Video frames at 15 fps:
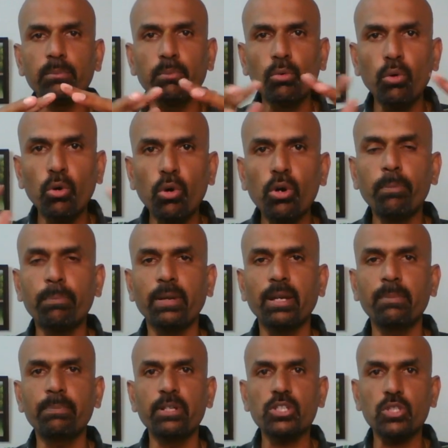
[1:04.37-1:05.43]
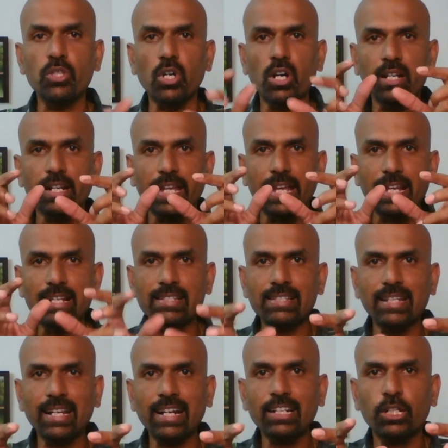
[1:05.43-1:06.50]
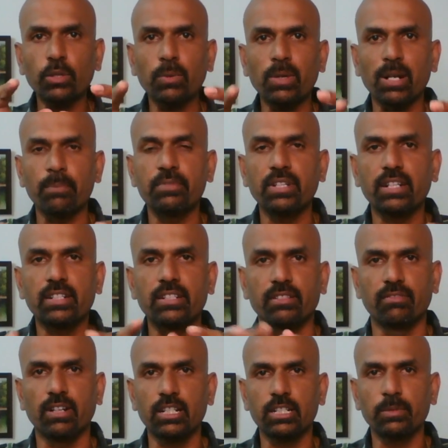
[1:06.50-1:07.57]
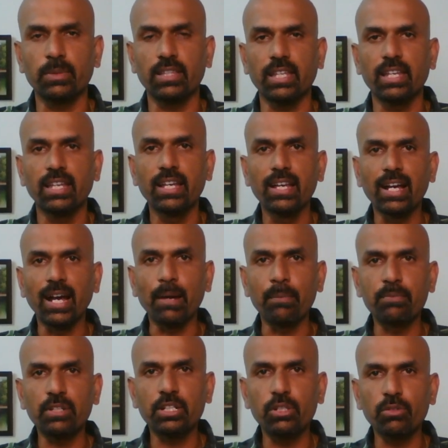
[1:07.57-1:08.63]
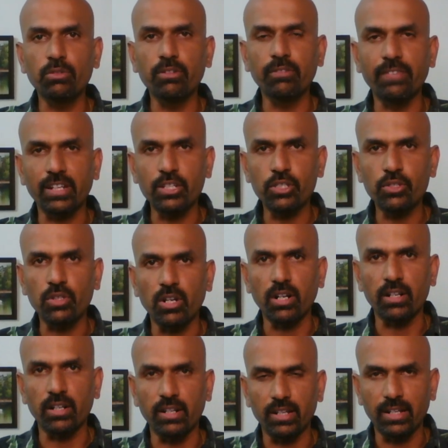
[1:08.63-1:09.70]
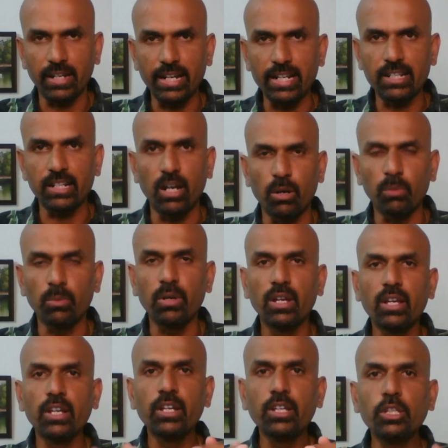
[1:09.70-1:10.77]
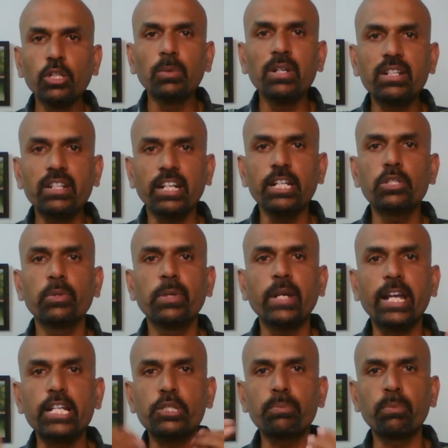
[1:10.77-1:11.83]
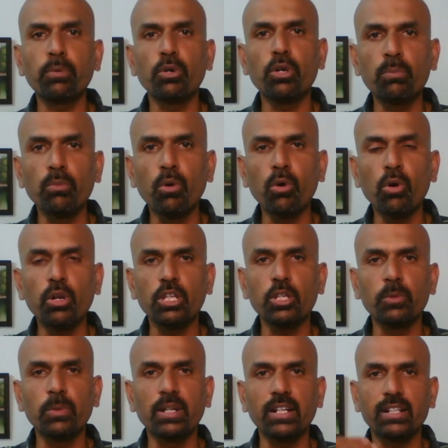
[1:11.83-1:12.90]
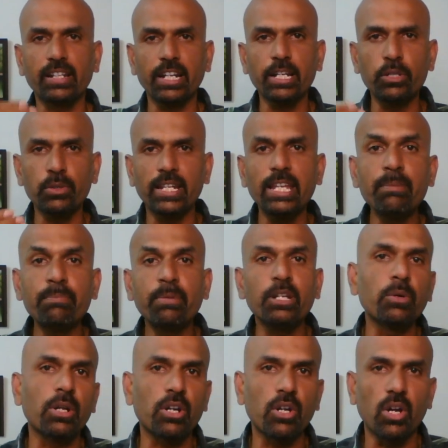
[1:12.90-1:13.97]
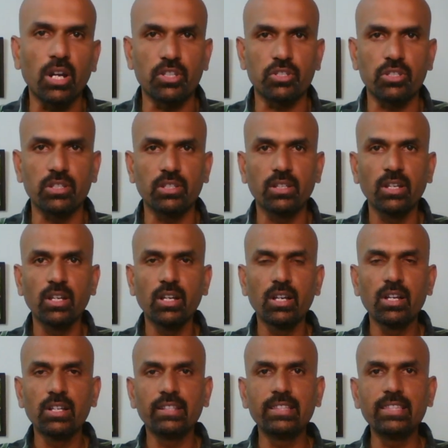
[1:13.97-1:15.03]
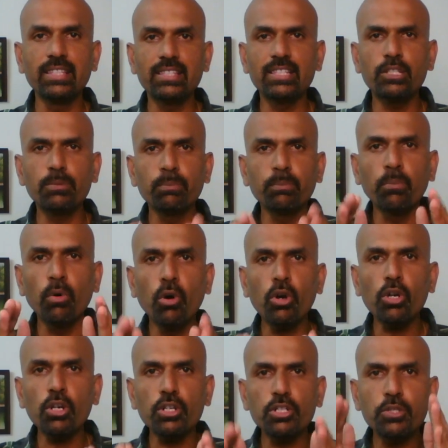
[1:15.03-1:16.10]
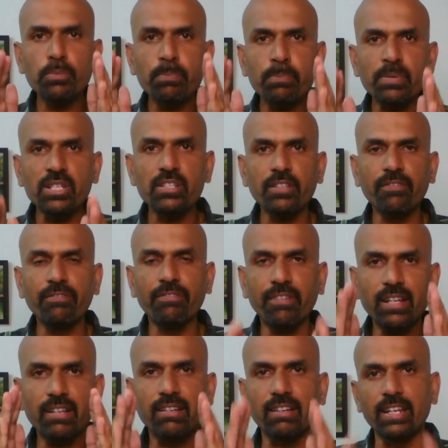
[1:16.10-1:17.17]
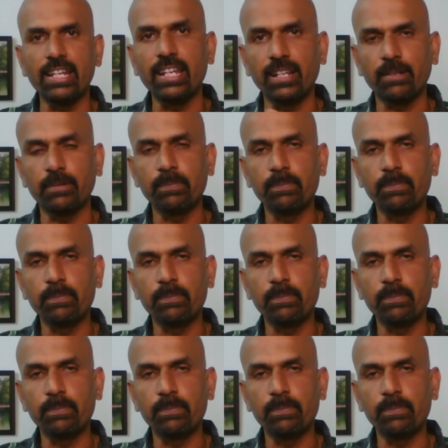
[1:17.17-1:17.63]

more papers on exact your objective, whatever the objective you fixed on right now. You will try to explore more, you will try to deepen your knowledge. This is more specific reading.